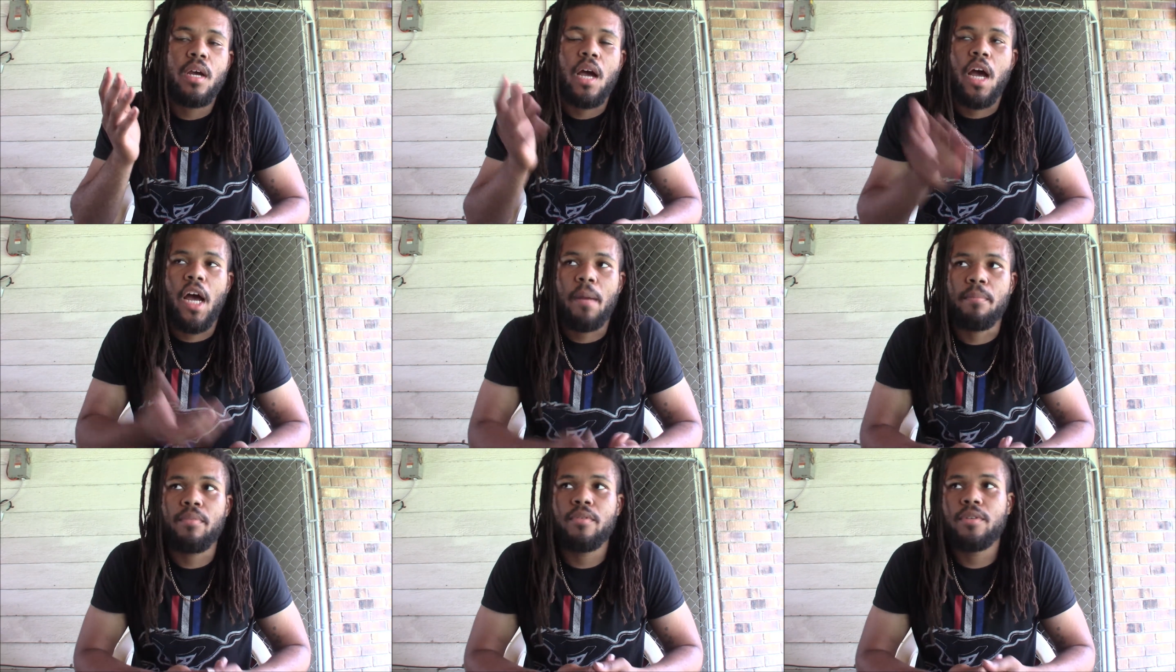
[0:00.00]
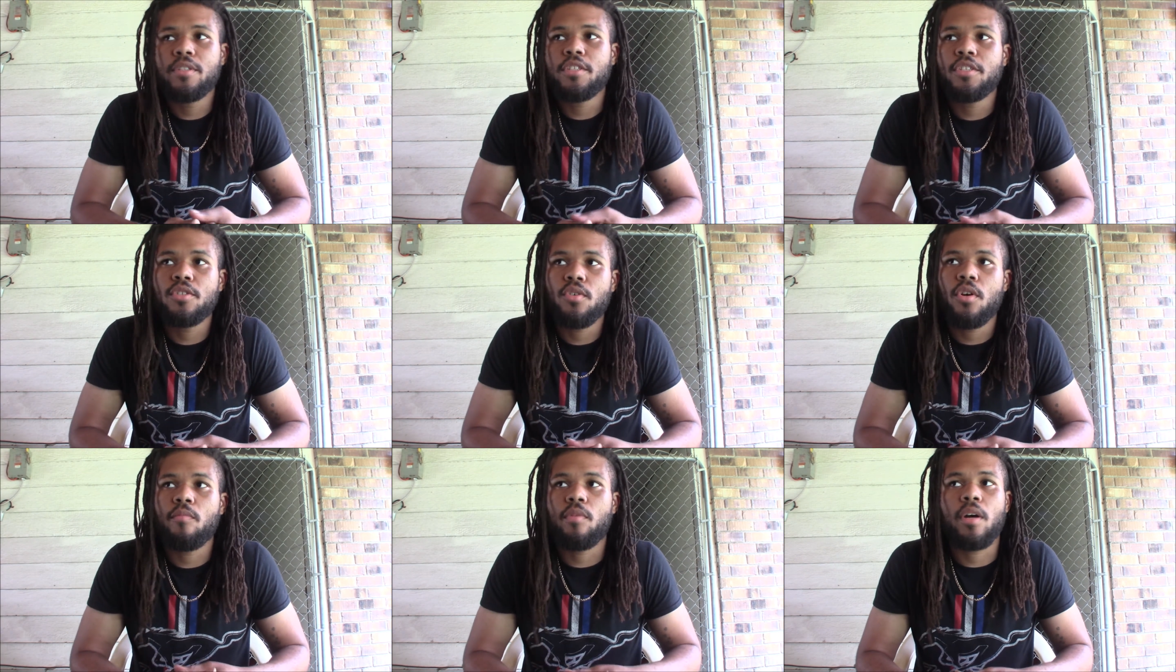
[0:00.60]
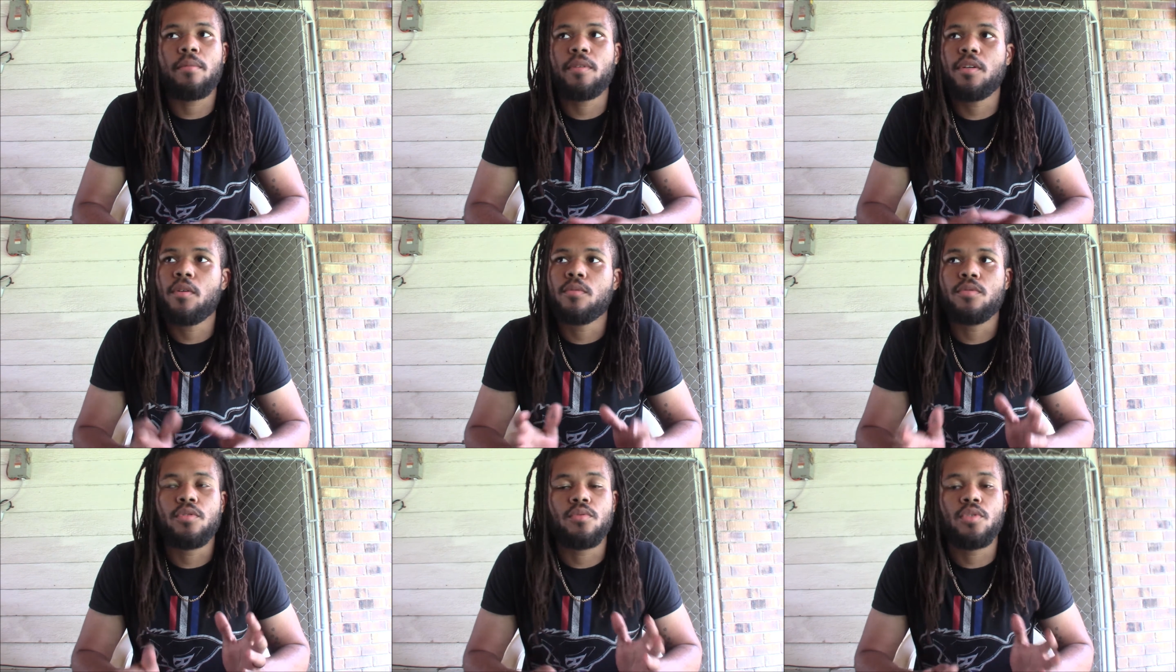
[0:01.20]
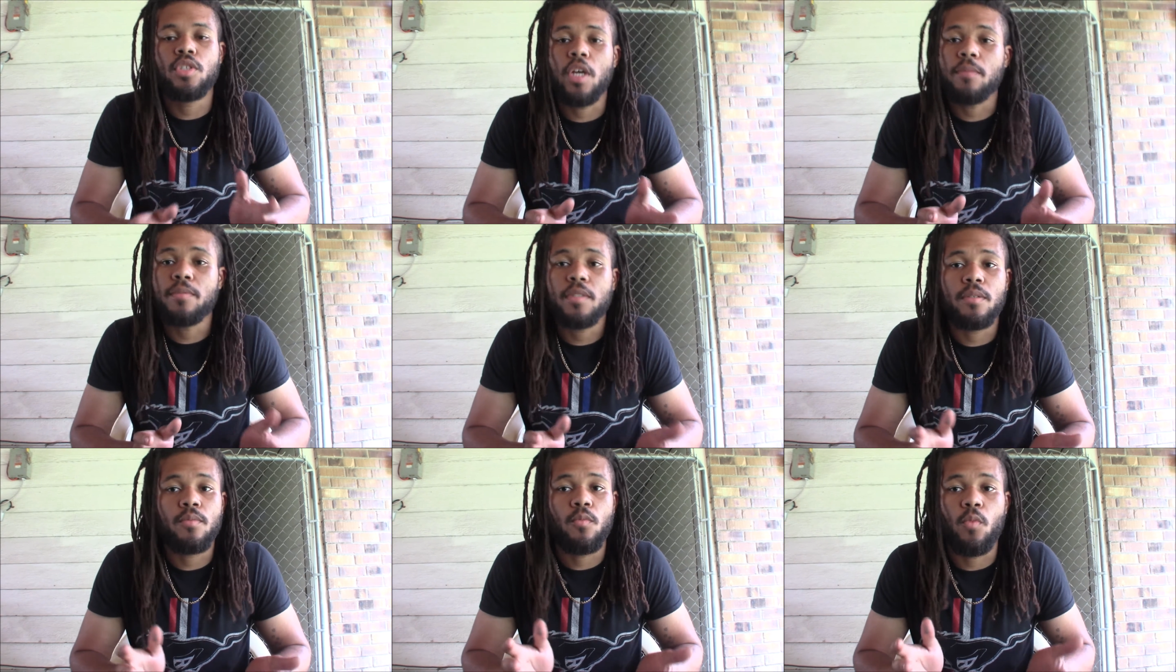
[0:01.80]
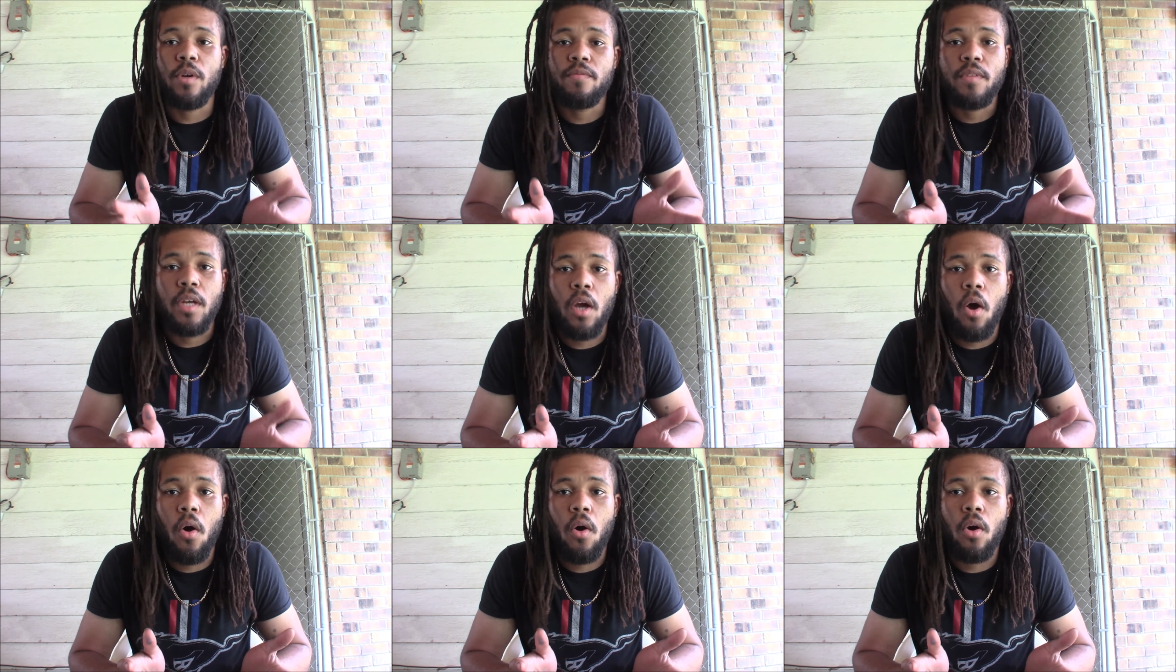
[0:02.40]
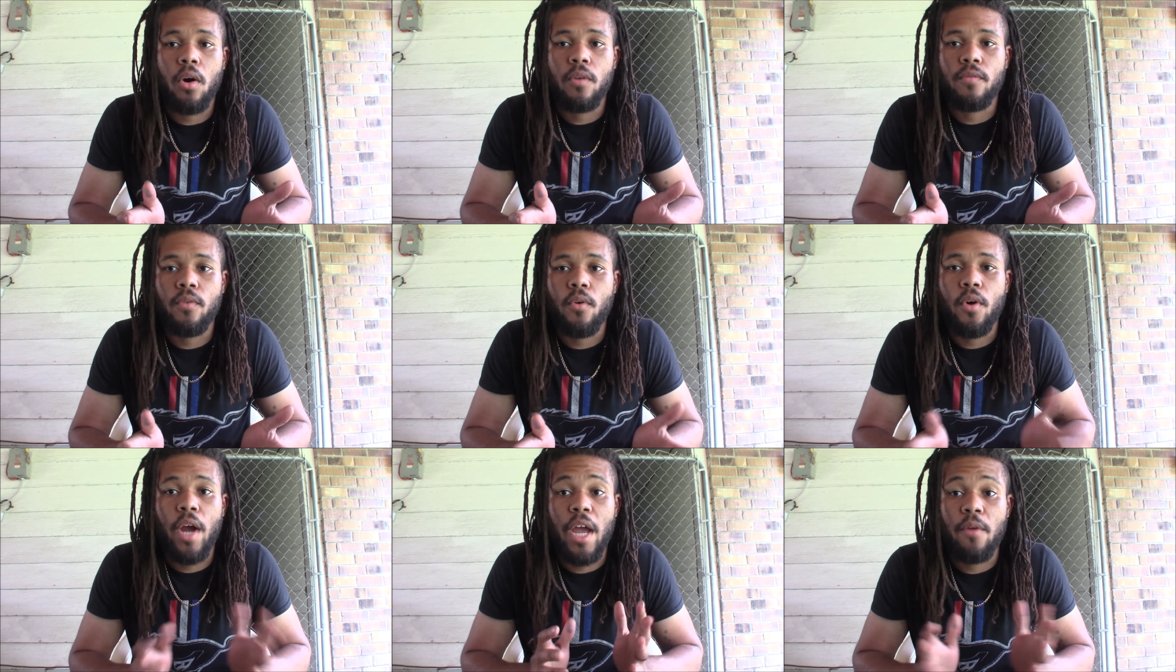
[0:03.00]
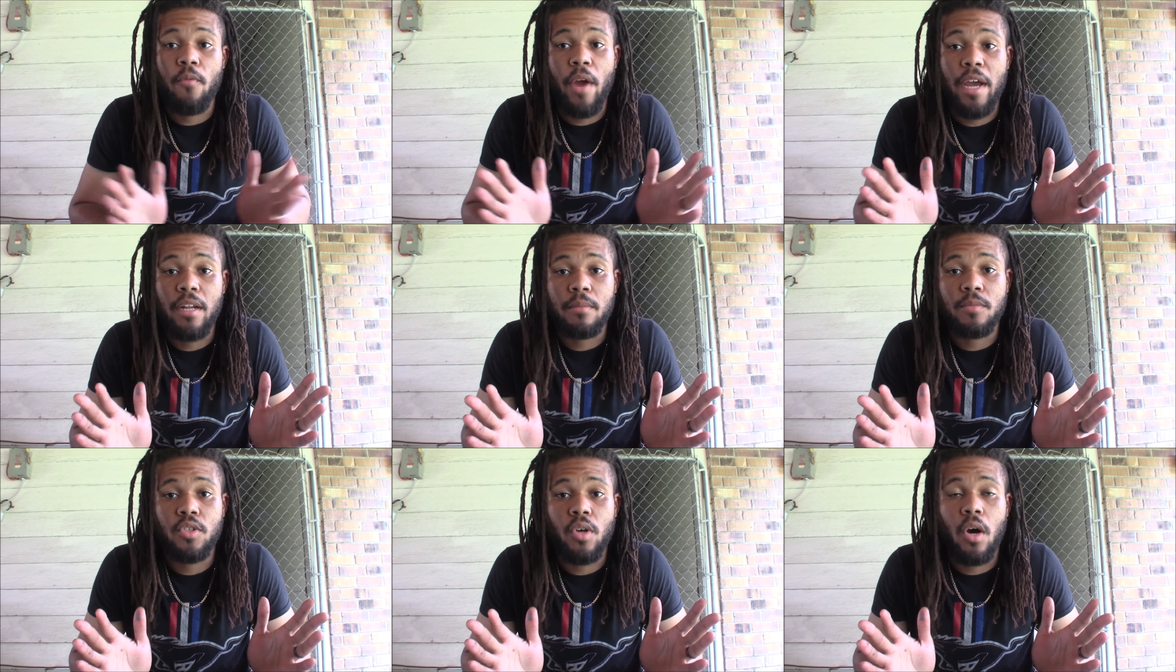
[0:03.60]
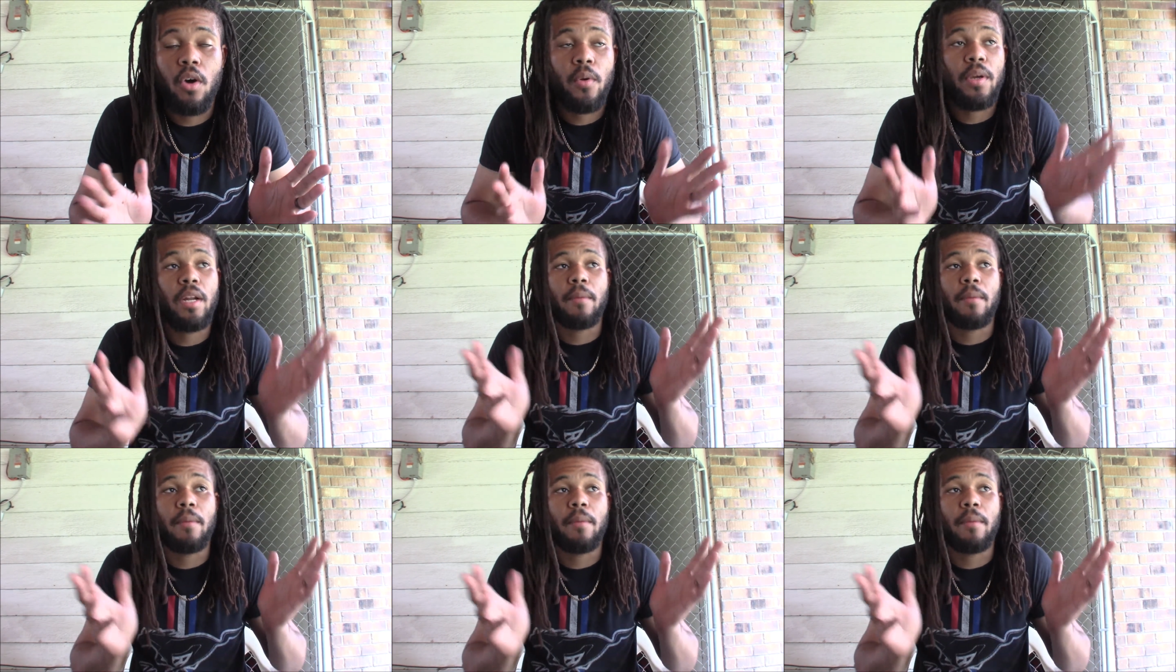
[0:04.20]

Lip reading: I'm pretty sure I'm probably gonna do something with the car for a random drawing.